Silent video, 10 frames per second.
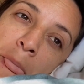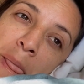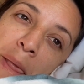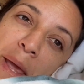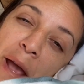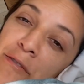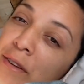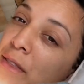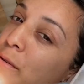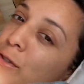
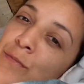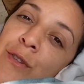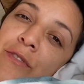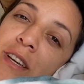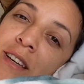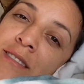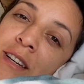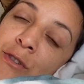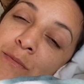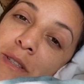everything was moving. It
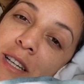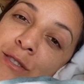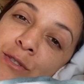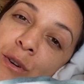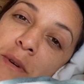was making so much